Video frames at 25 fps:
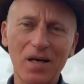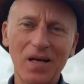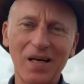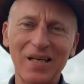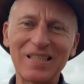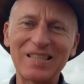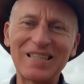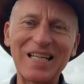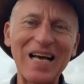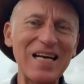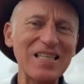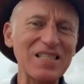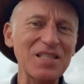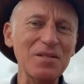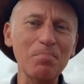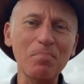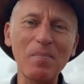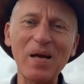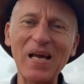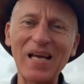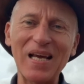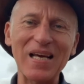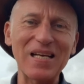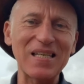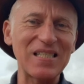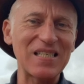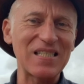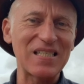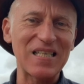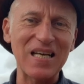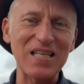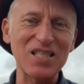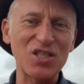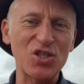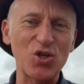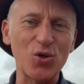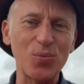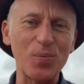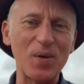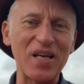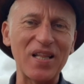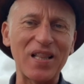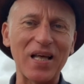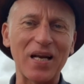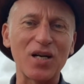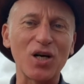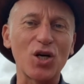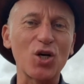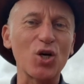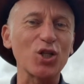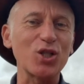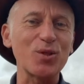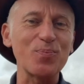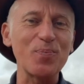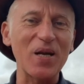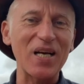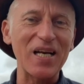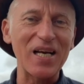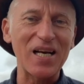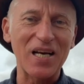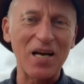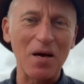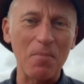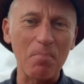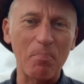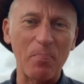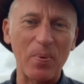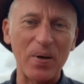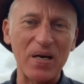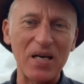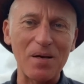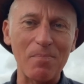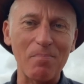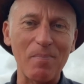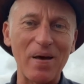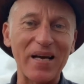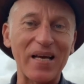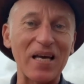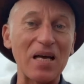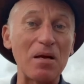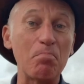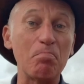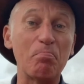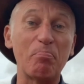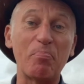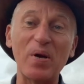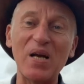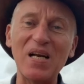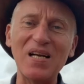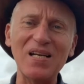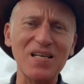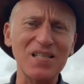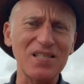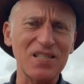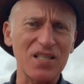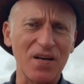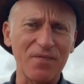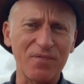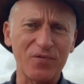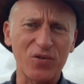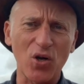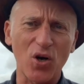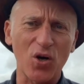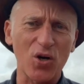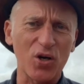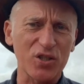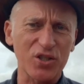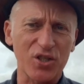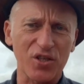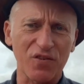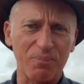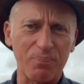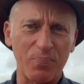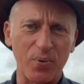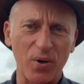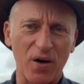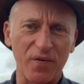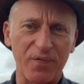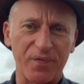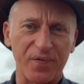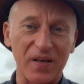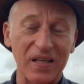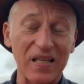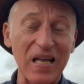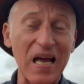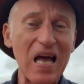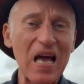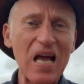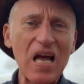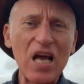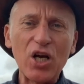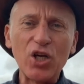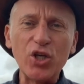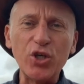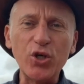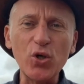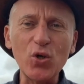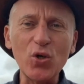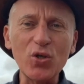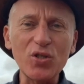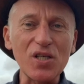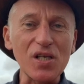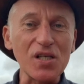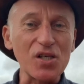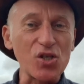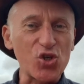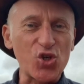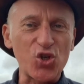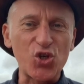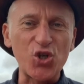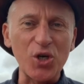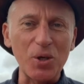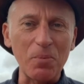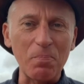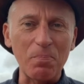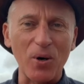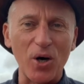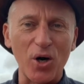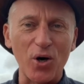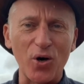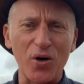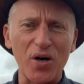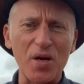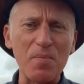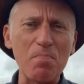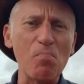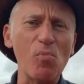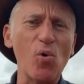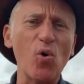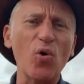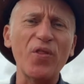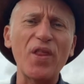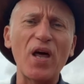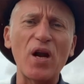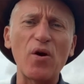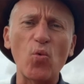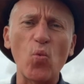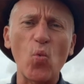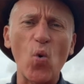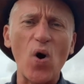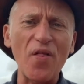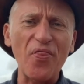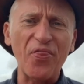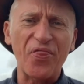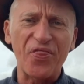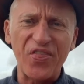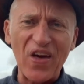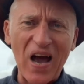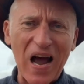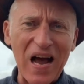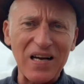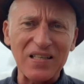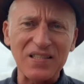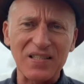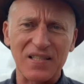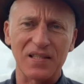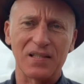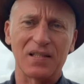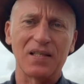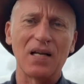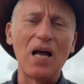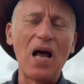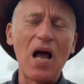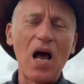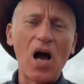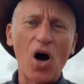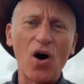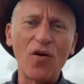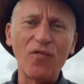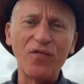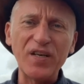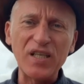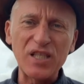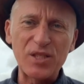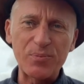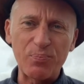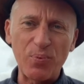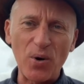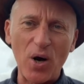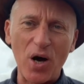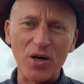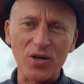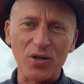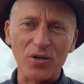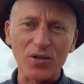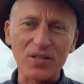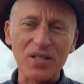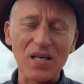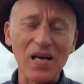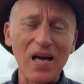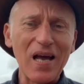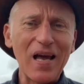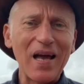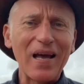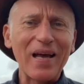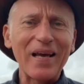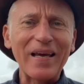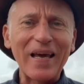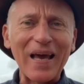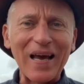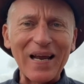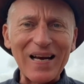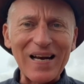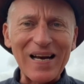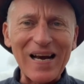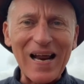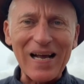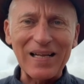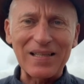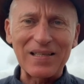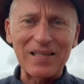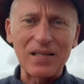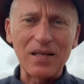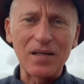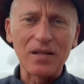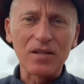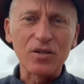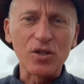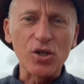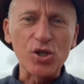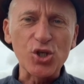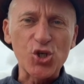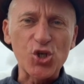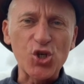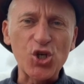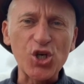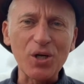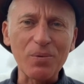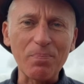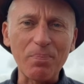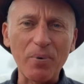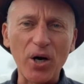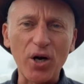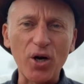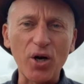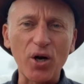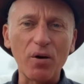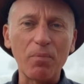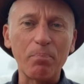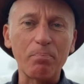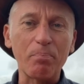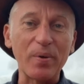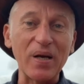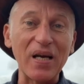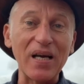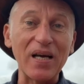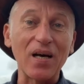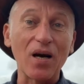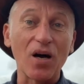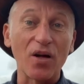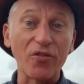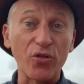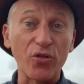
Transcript: It doesn't make any sense to me that a cosmetic company making billions of dollars of profit using shea butter in more than 1,000 of its products can let the shea butter being on